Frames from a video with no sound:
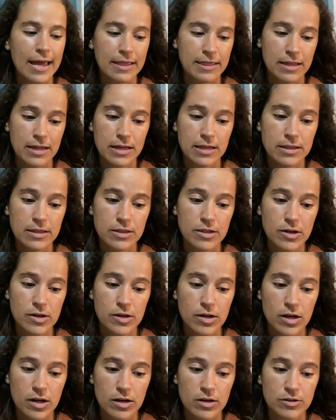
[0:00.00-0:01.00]
And then
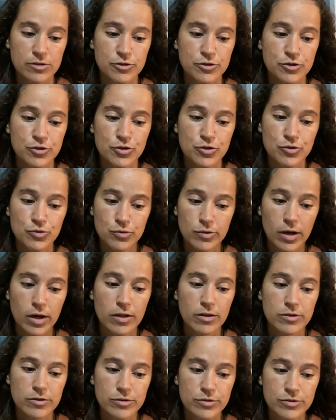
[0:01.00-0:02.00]
there are two
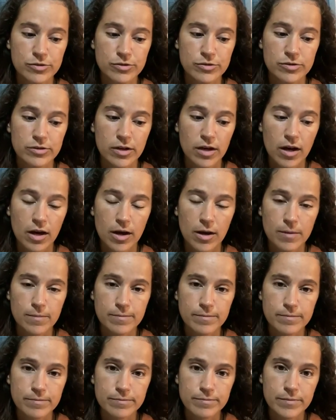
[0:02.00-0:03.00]
others,
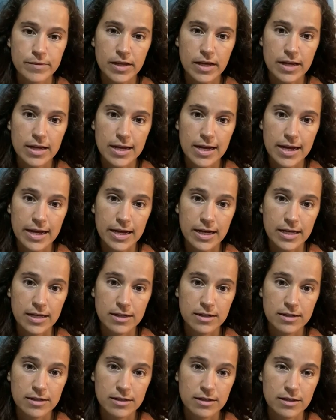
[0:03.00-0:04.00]
um,
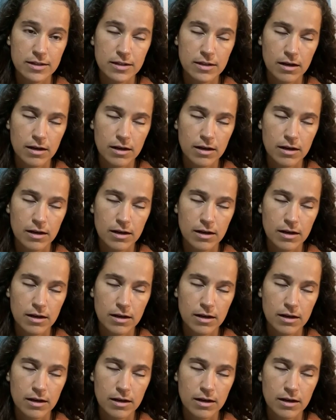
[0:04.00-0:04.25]
and